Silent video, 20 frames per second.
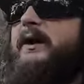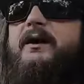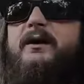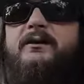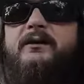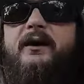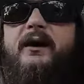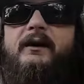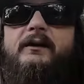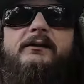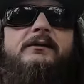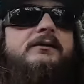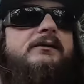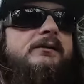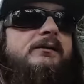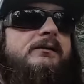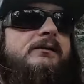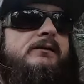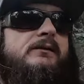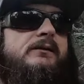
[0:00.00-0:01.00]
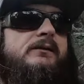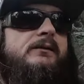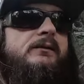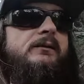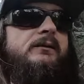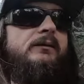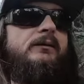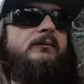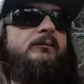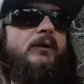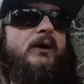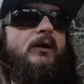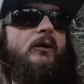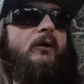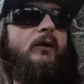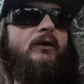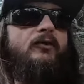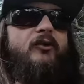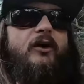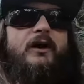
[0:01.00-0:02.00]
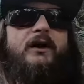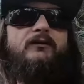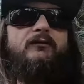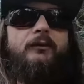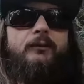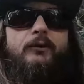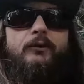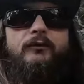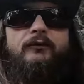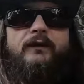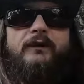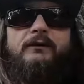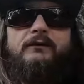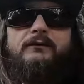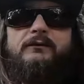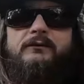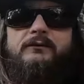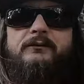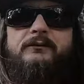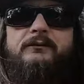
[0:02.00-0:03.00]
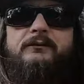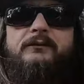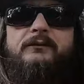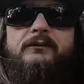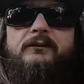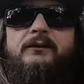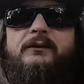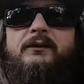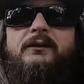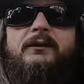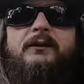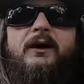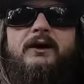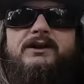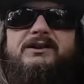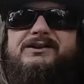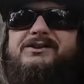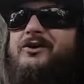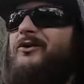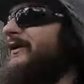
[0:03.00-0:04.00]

windy today. My lines aren't even moving. I just